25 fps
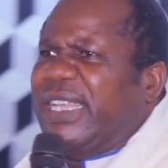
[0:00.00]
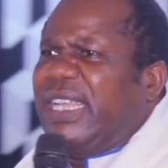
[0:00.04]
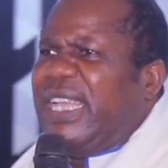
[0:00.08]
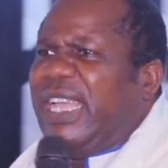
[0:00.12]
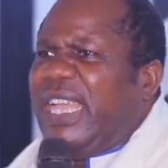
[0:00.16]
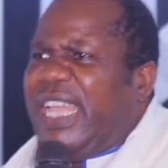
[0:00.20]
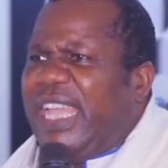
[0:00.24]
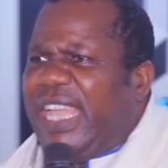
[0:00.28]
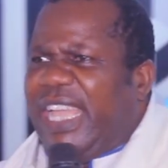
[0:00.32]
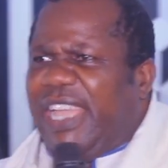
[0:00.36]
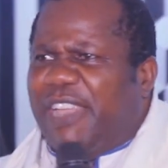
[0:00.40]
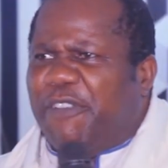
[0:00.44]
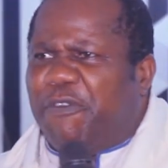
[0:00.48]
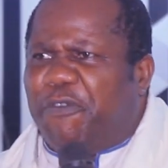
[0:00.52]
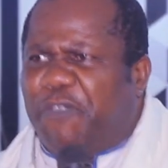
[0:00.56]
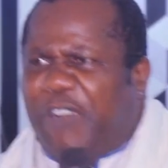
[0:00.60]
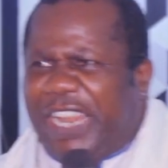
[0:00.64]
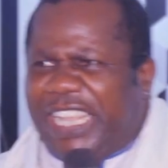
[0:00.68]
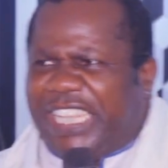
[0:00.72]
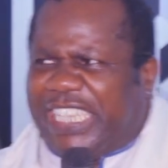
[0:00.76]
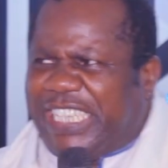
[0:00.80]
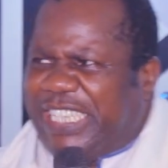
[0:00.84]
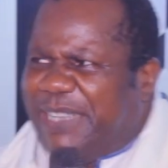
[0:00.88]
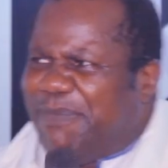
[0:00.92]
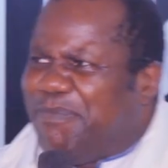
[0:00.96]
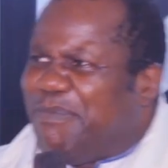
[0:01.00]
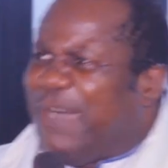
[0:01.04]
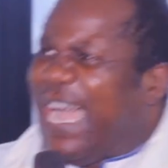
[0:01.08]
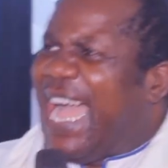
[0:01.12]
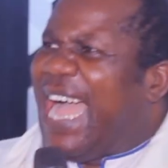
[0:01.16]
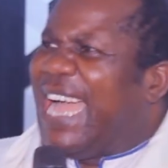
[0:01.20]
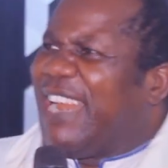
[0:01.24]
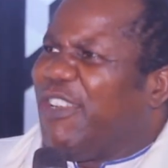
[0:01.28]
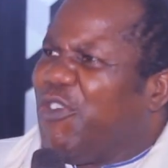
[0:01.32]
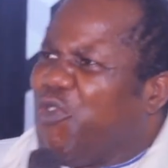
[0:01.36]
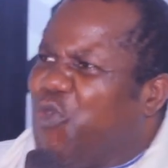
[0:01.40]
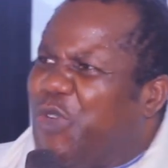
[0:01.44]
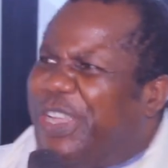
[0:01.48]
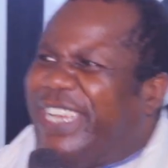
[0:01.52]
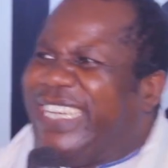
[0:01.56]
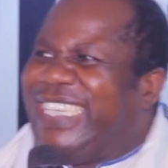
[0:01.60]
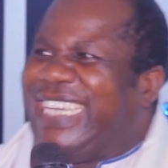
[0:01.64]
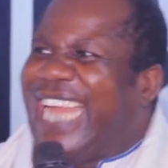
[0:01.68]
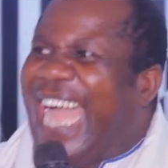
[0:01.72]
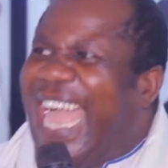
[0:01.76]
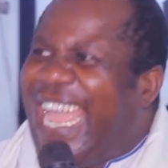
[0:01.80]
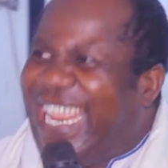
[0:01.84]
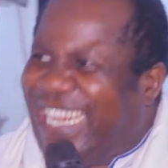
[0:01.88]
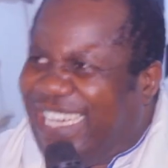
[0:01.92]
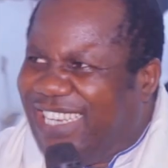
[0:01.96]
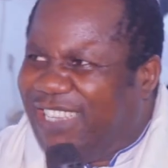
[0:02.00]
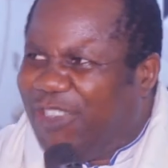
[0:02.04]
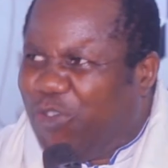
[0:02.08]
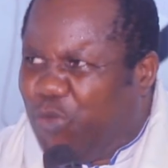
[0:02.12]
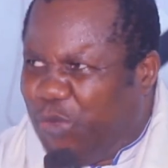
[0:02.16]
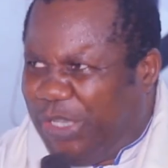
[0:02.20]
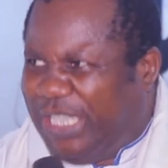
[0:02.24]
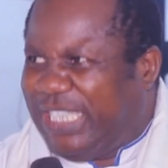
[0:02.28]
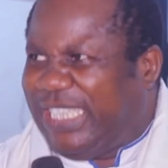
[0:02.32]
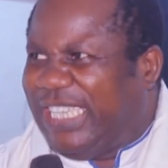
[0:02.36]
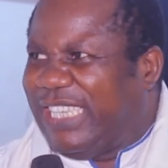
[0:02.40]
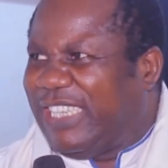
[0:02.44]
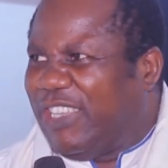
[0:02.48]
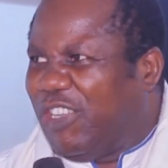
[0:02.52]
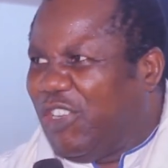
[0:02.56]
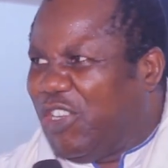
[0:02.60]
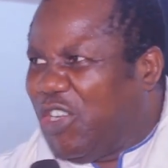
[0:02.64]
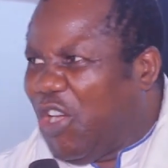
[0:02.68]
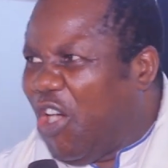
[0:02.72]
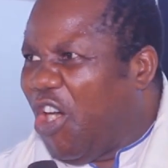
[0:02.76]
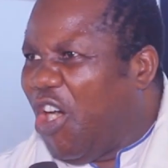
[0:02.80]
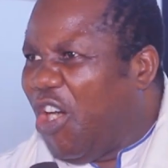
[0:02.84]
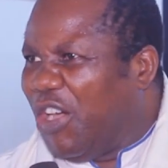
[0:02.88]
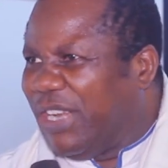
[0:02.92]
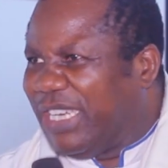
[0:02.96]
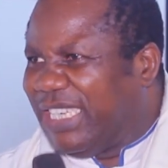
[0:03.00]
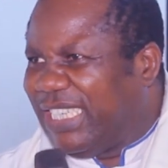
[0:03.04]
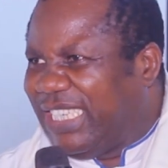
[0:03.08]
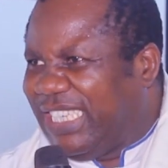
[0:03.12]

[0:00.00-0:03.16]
a fleeting man will dining with God, the